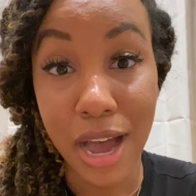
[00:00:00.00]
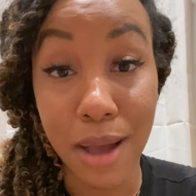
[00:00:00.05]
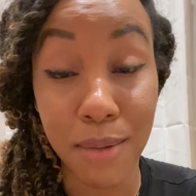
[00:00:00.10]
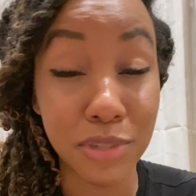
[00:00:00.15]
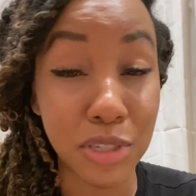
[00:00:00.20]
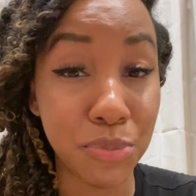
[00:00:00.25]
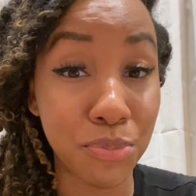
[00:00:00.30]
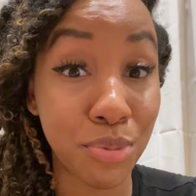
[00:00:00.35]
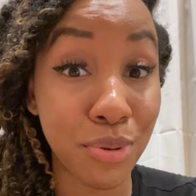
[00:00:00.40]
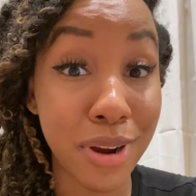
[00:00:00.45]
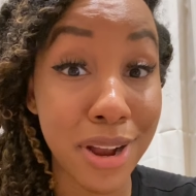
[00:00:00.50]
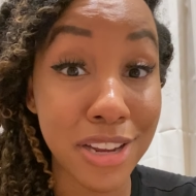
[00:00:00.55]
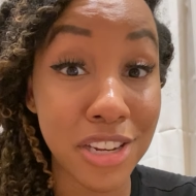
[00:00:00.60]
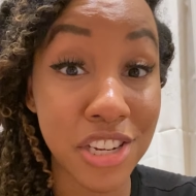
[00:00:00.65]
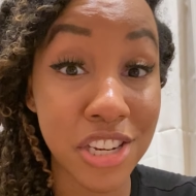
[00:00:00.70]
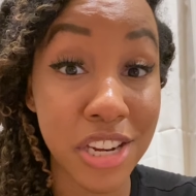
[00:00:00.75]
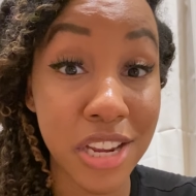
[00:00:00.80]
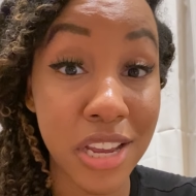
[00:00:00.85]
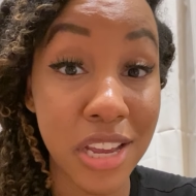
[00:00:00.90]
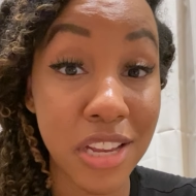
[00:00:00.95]

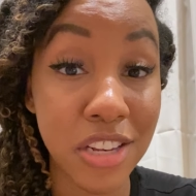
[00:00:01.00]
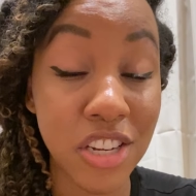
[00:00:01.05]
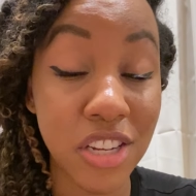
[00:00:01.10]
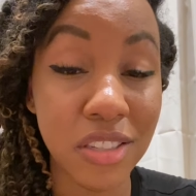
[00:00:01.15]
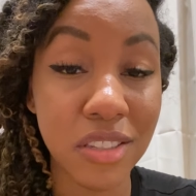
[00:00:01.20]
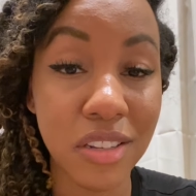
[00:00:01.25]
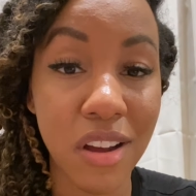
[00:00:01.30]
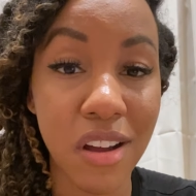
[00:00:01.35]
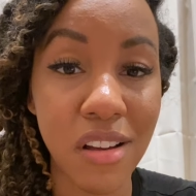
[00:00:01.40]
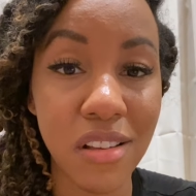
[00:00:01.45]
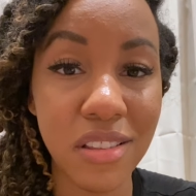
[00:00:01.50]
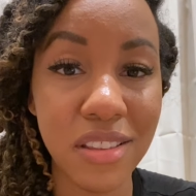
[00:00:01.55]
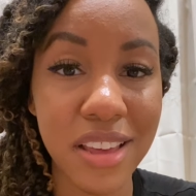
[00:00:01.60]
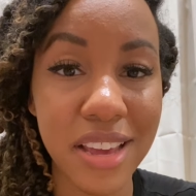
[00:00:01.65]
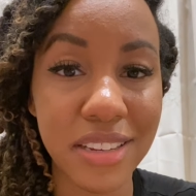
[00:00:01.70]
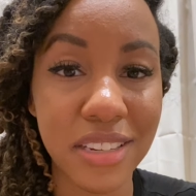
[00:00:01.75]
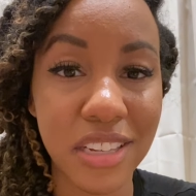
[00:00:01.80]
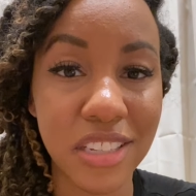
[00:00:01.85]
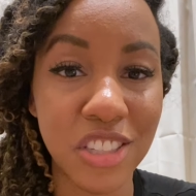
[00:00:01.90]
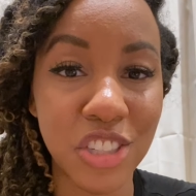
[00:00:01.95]
depression, just all of
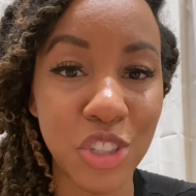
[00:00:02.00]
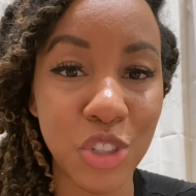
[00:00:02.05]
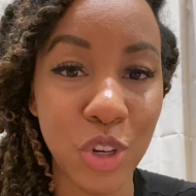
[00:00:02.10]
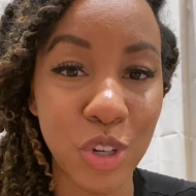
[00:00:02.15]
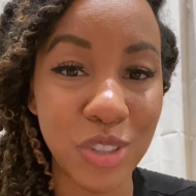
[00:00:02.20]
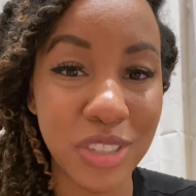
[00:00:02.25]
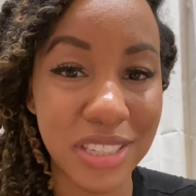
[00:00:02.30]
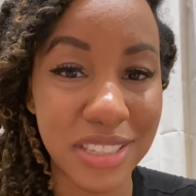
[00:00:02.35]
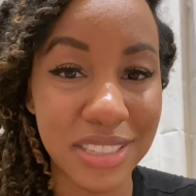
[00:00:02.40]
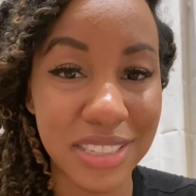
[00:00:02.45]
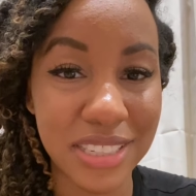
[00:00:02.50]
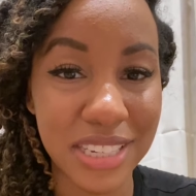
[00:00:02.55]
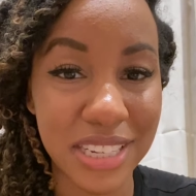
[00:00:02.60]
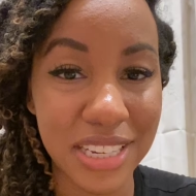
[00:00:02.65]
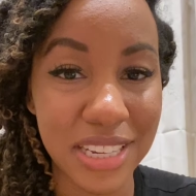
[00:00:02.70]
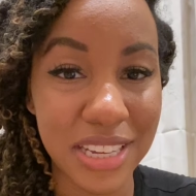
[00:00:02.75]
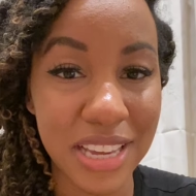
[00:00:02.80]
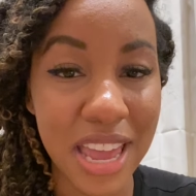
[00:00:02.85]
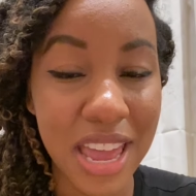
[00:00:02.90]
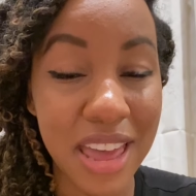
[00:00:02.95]
that
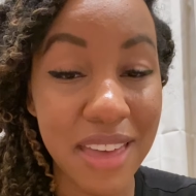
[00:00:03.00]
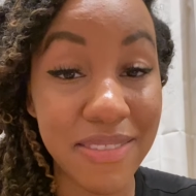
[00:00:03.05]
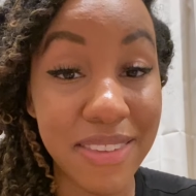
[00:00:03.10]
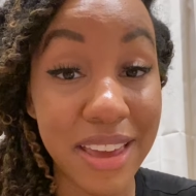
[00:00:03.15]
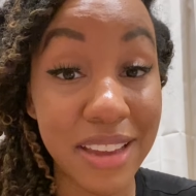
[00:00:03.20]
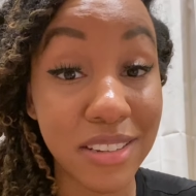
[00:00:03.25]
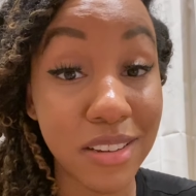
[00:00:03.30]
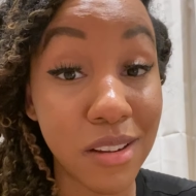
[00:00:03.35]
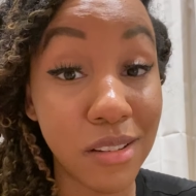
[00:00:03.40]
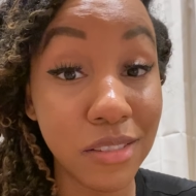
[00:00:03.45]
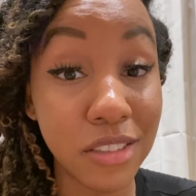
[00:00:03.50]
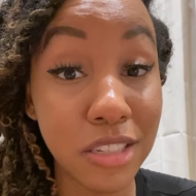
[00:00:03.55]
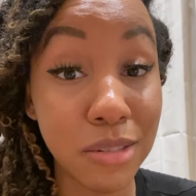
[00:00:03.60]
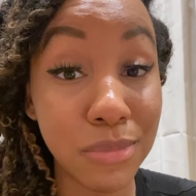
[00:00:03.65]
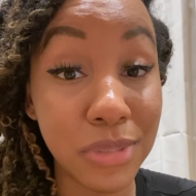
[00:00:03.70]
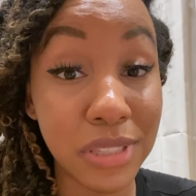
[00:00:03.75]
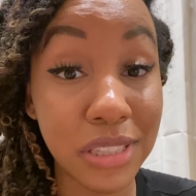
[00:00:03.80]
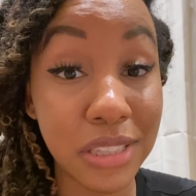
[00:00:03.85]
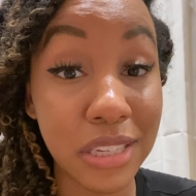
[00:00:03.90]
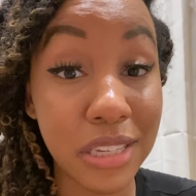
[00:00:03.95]
uncertainty that
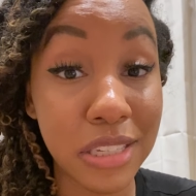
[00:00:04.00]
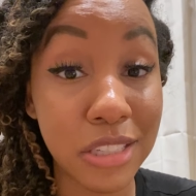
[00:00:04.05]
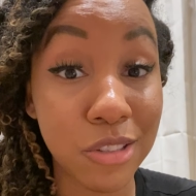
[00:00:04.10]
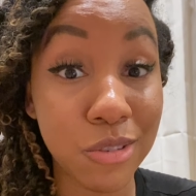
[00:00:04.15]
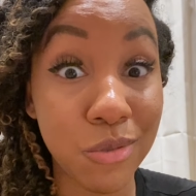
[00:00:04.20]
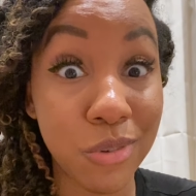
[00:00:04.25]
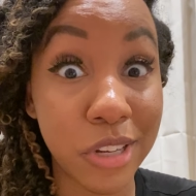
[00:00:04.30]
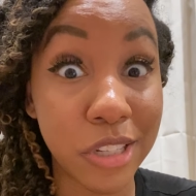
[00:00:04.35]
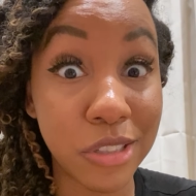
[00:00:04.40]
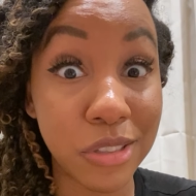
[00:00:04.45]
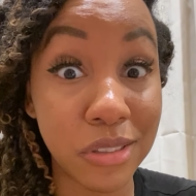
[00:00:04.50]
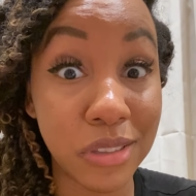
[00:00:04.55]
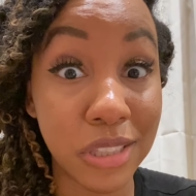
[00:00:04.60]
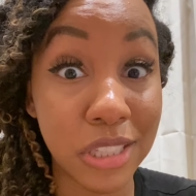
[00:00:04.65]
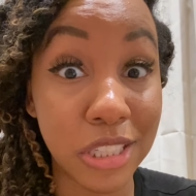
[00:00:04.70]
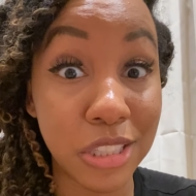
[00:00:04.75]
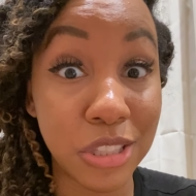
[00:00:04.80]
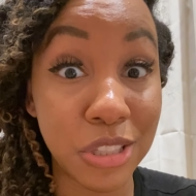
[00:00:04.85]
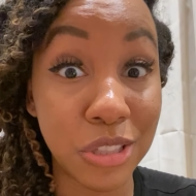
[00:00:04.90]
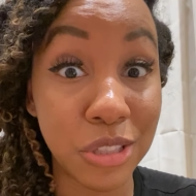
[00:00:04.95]
ultimately is going to
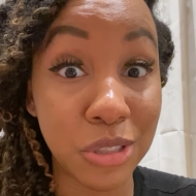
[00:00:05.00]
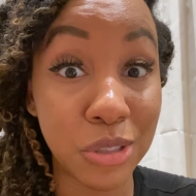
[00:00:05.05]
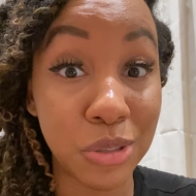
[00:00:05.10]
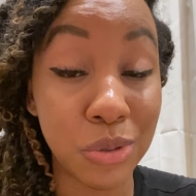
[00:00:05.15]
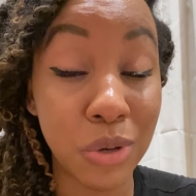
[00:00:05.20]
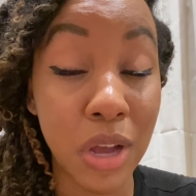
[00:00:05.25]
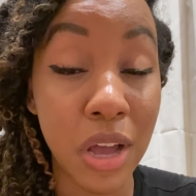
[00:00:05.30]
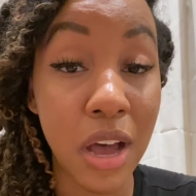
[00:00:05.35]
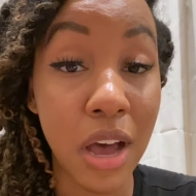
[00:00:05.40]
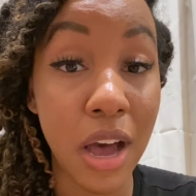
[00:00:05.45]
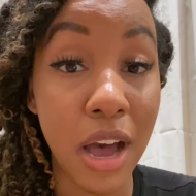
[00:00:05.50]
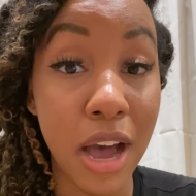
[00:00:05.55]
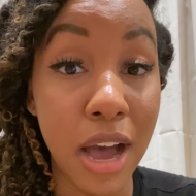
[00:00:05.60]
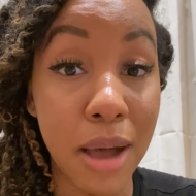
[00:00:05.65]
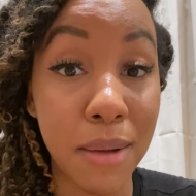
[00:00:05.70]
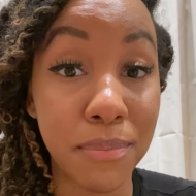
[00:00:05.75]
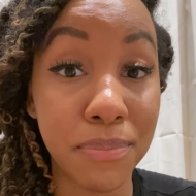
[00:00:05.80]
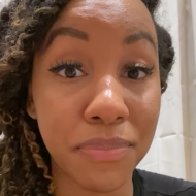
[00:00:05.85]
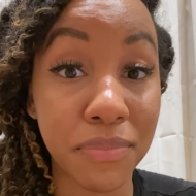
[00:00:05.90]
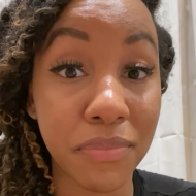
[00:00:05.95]
lead to
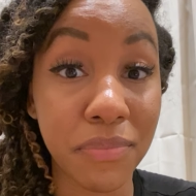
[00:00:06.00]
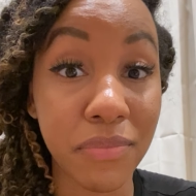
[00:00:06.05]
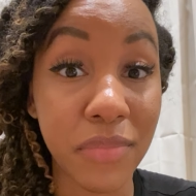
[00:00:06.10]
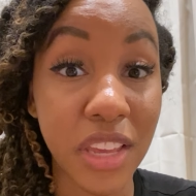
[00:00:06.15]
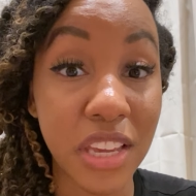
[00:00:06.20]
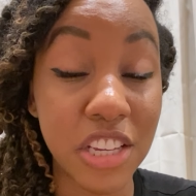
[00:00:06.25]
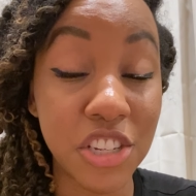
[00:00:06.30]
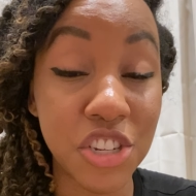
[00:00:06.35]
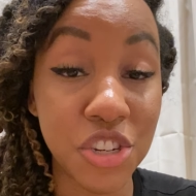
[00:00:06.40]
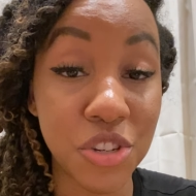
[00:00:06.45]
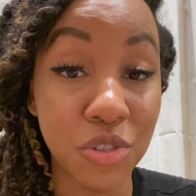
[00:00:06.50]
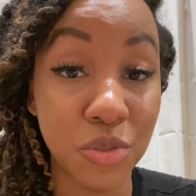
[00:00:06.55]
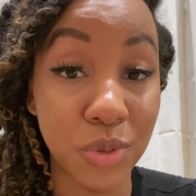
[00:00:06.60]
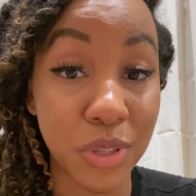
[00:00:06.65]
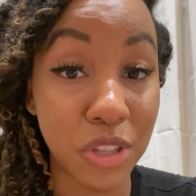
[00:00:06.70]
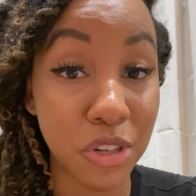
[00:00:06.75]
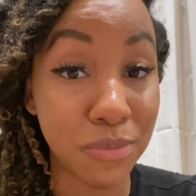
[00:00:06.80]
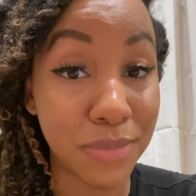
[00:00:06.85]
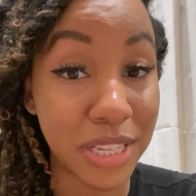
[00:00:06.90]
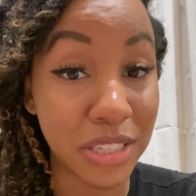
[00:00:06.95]
issues
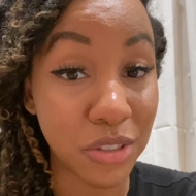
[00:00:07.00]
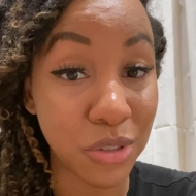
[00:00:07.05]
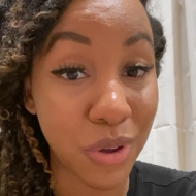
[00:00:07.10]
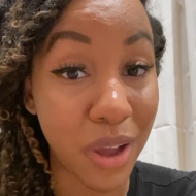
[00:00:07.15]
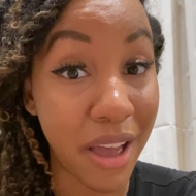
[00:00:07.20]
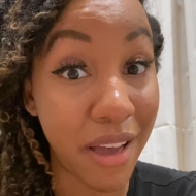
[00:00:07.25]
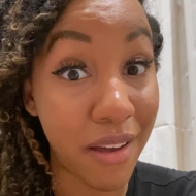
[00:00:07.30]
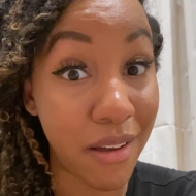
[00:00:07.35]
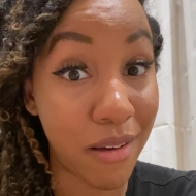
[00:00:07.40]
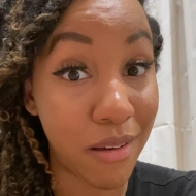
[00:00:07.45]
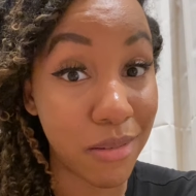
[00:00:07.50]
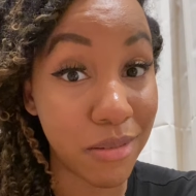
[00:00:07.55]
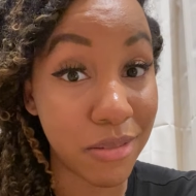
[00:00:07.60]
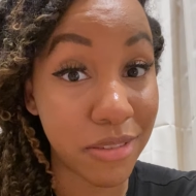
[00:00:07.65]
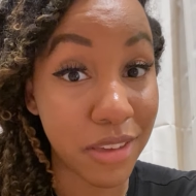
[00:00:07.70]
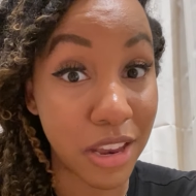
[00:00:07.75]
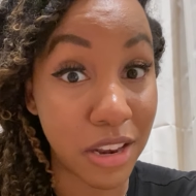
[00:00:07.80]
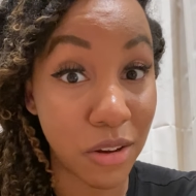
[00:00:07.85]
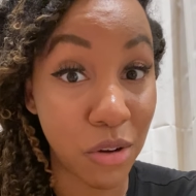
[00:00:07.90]
with their mental health and